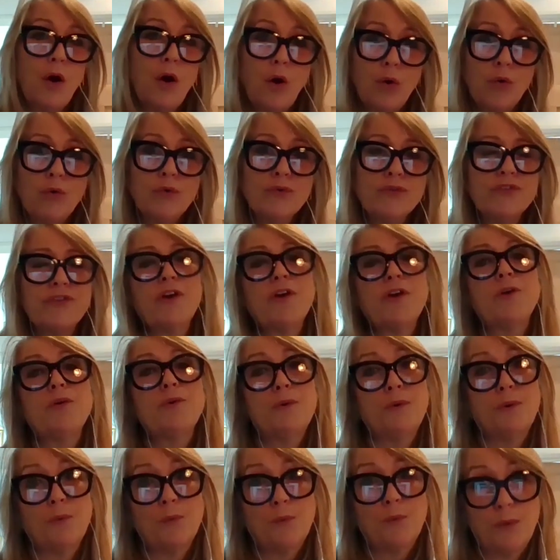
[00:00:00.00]

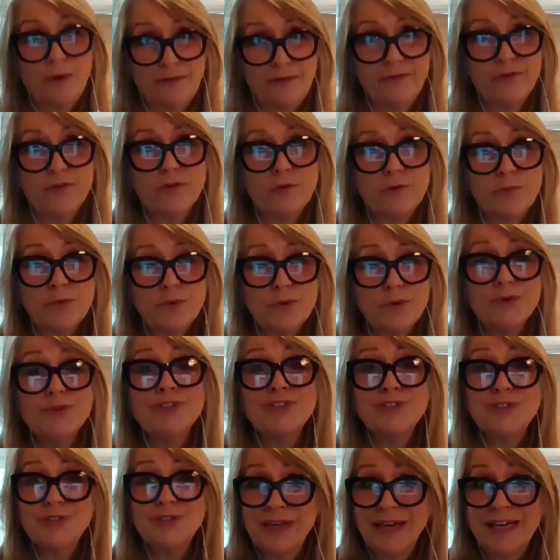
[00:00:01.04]
Also, if you're abroad
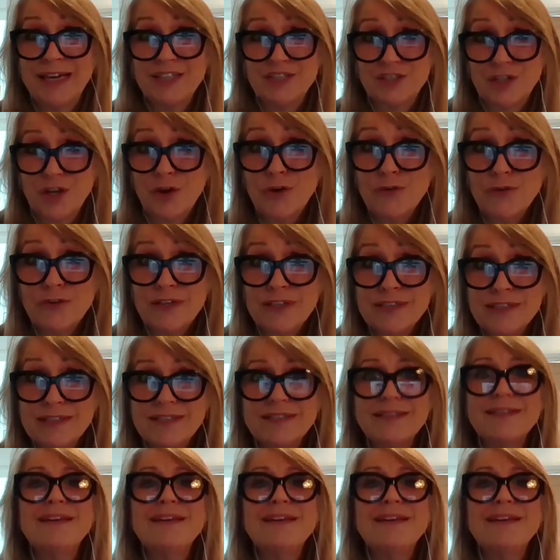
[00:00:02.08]
and you catch COVID,